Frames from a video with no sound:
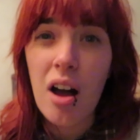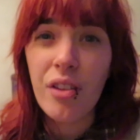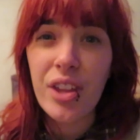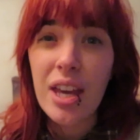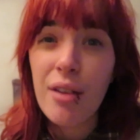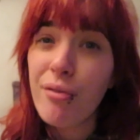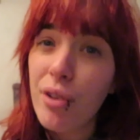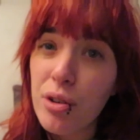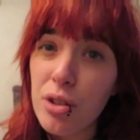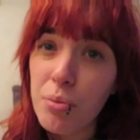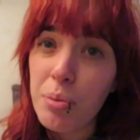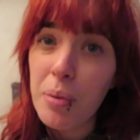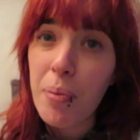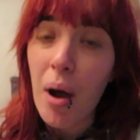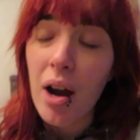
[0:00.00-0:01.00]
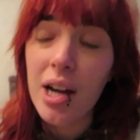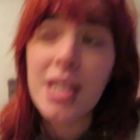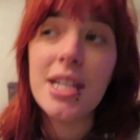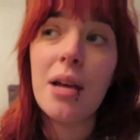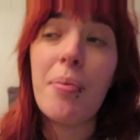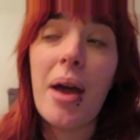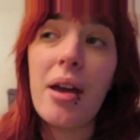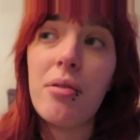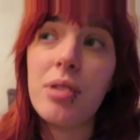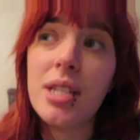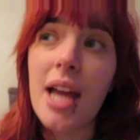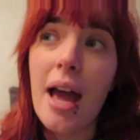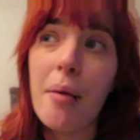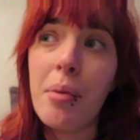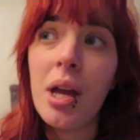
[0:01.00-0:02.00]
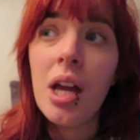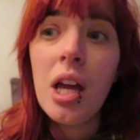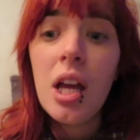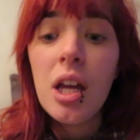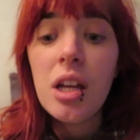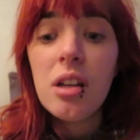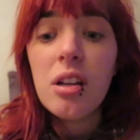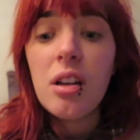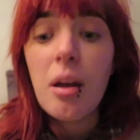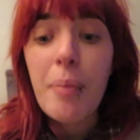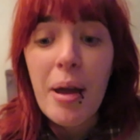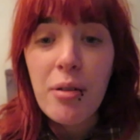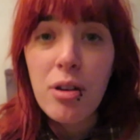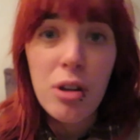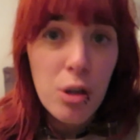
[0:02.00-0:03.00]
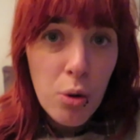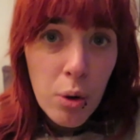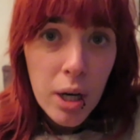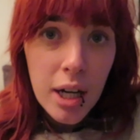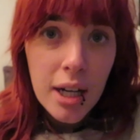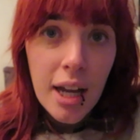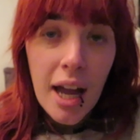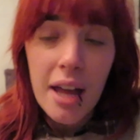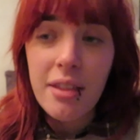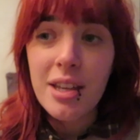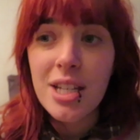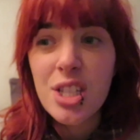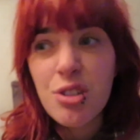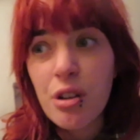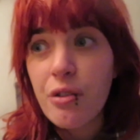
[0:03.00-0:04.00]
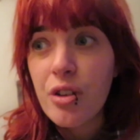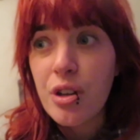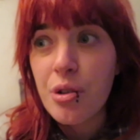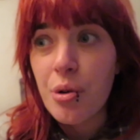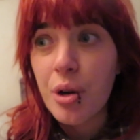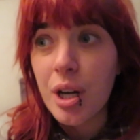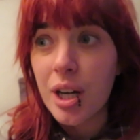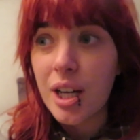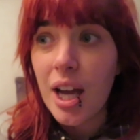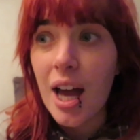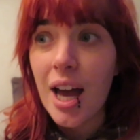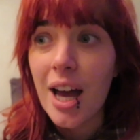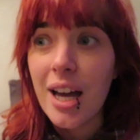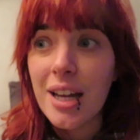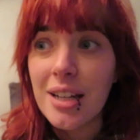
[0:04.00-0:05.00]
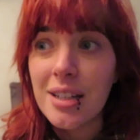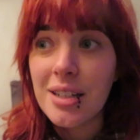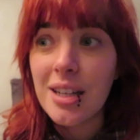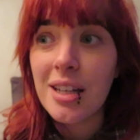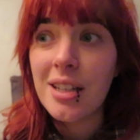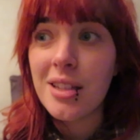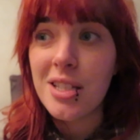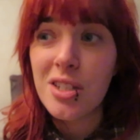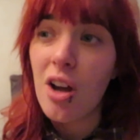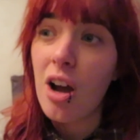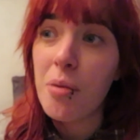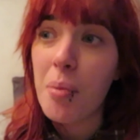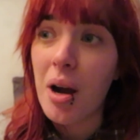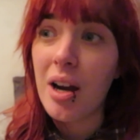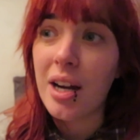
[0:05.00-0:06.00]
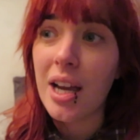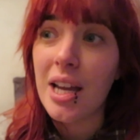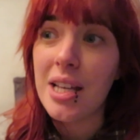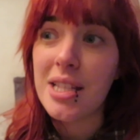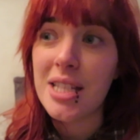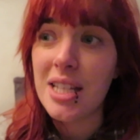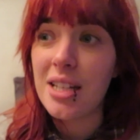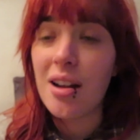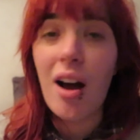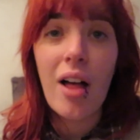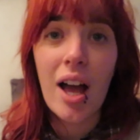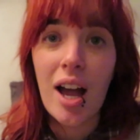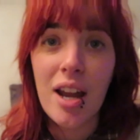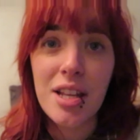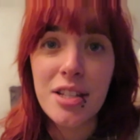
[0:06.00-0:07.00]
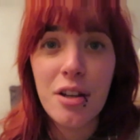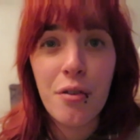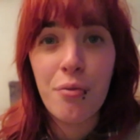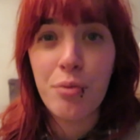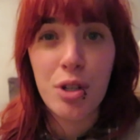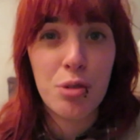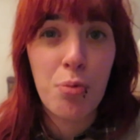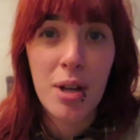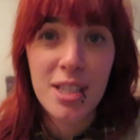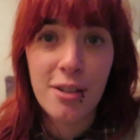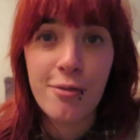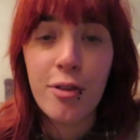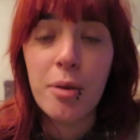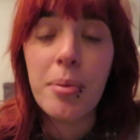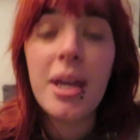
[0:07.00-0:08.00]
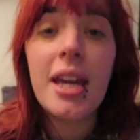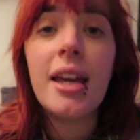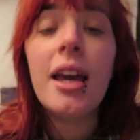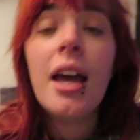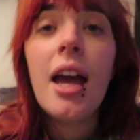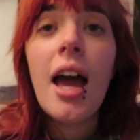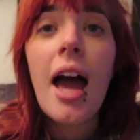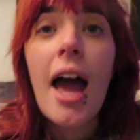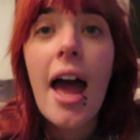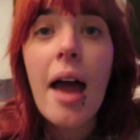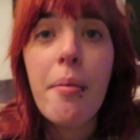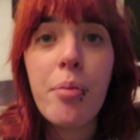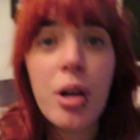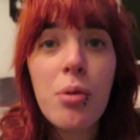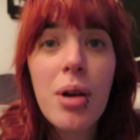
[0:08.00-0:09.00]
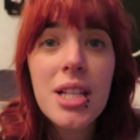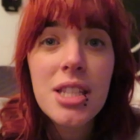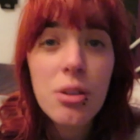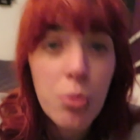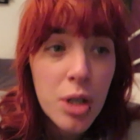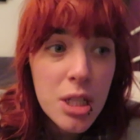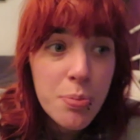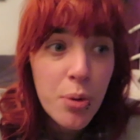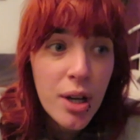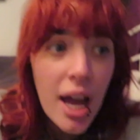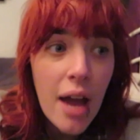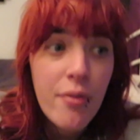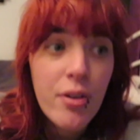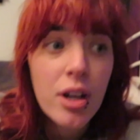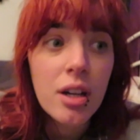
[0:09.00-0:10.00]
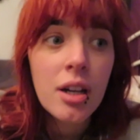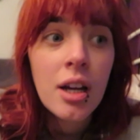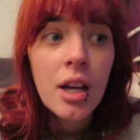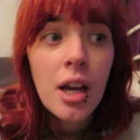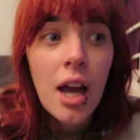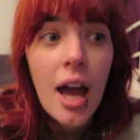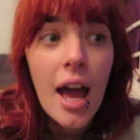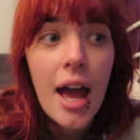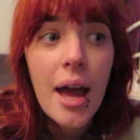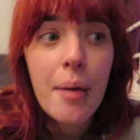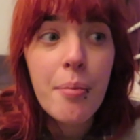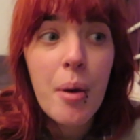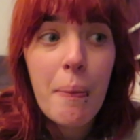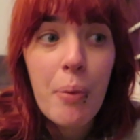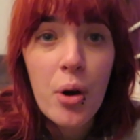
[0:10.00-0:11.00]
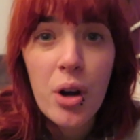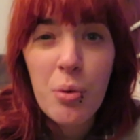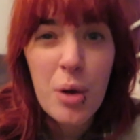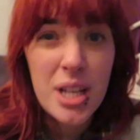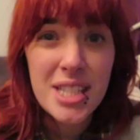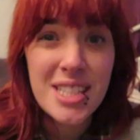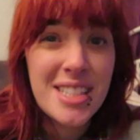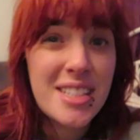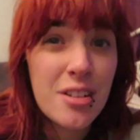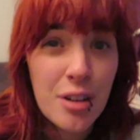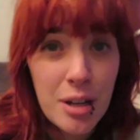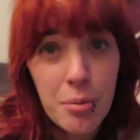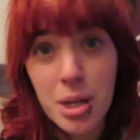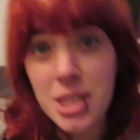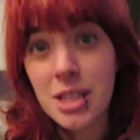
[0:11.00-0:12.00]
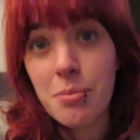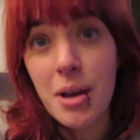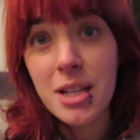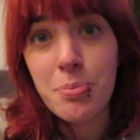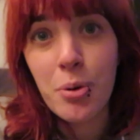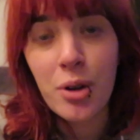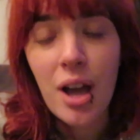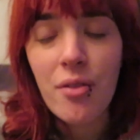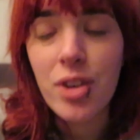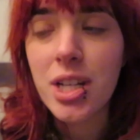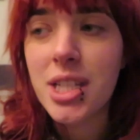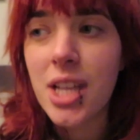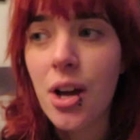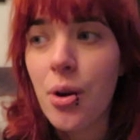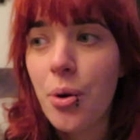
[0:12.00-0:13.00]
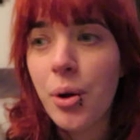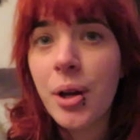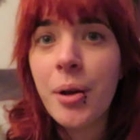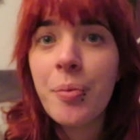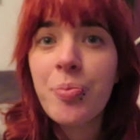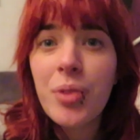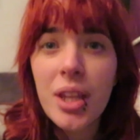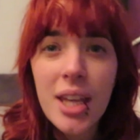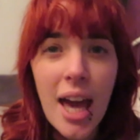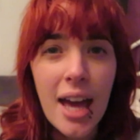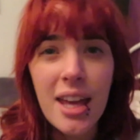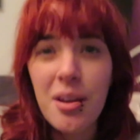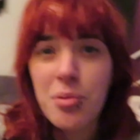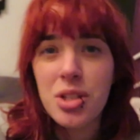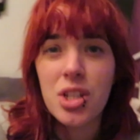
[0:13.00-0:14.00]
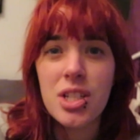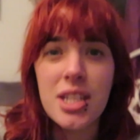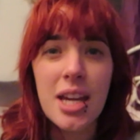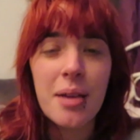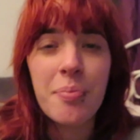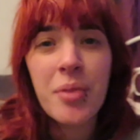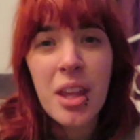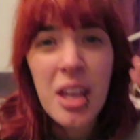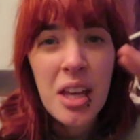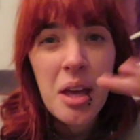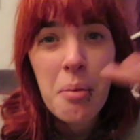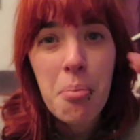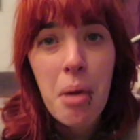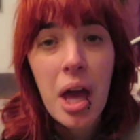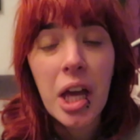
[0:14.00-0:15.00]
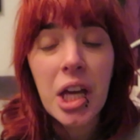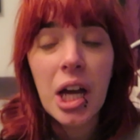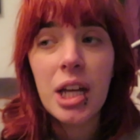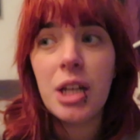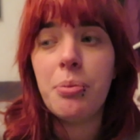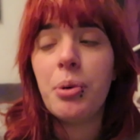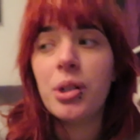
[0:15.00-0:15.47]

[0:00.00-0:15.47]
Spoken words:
all the info dumpy parts about New York and the history of New York and the stock markets and all that kind of stuff. Just wasn't for me. But it wasn't the worst book ever. But it certainly wasn't the best book ever. So yeah, it was just a meh kind of